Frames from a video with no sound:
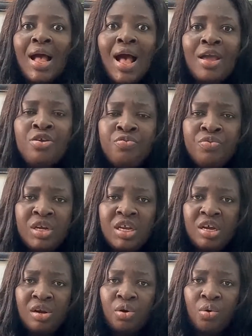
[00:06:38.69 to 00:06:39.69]
are you
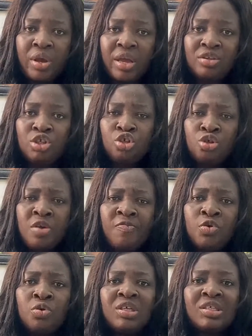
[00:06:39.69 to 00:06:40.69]
really a lawyer? Do you
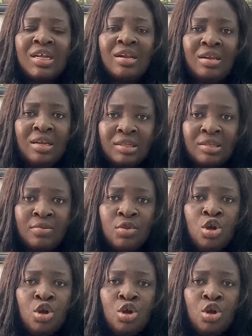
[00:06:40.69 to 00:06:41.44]
even understand this?